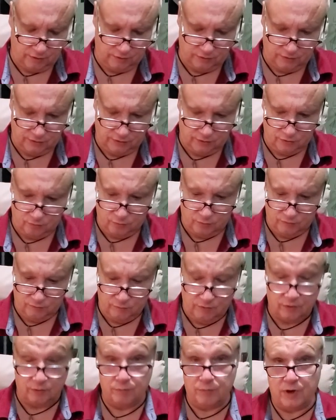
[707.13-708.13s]
I think it'll be
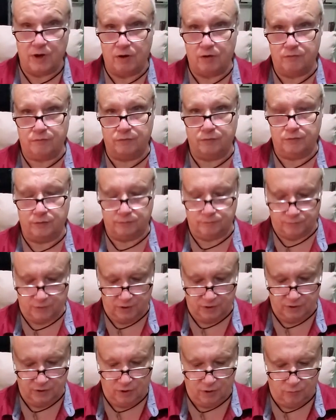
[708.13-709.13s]
very powerful
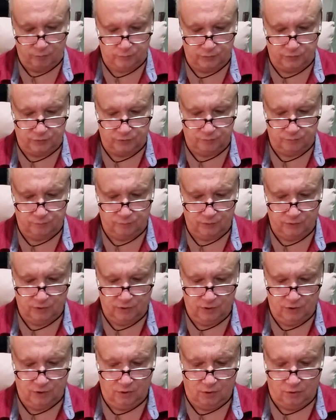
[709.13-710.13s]
and help you.
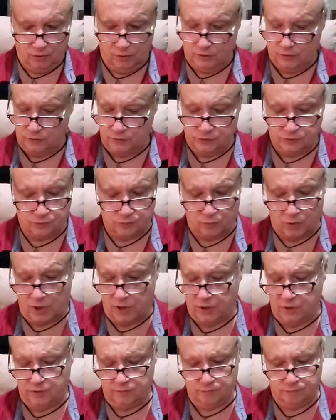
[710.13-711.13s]
Or you just
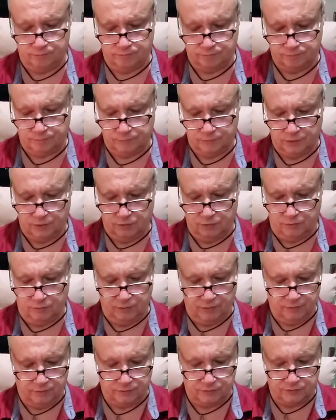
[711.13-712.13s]
write it. You don't even
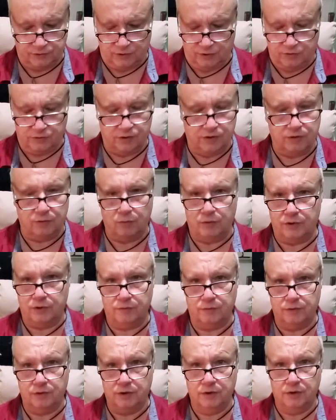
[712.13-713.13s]
have to send it to
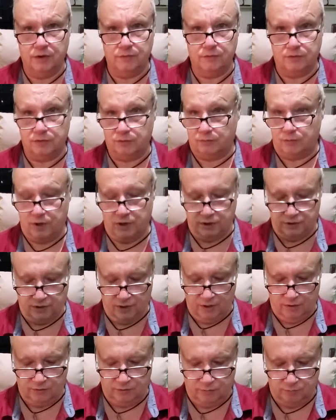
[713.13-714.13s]
anyone. Just write it
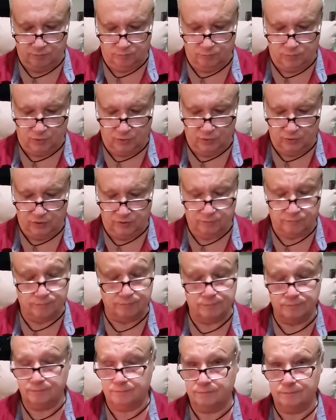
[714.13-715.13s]
down and burn it.
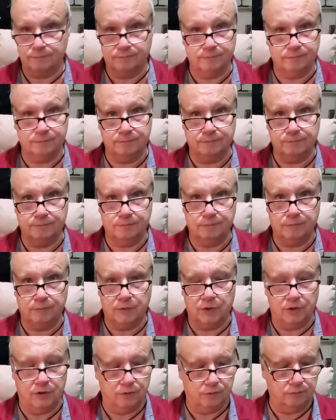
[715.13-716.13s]

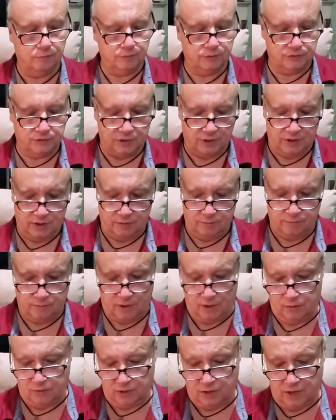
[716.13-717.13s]
You know, say it
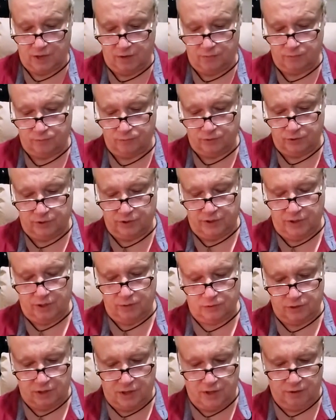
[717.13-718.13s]
out loud, read it
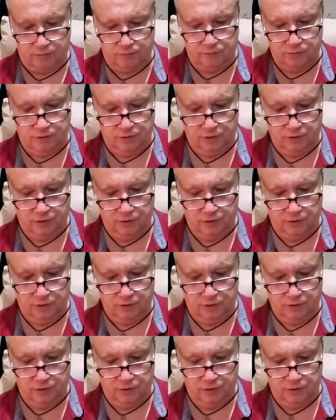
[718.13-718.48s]
out loud.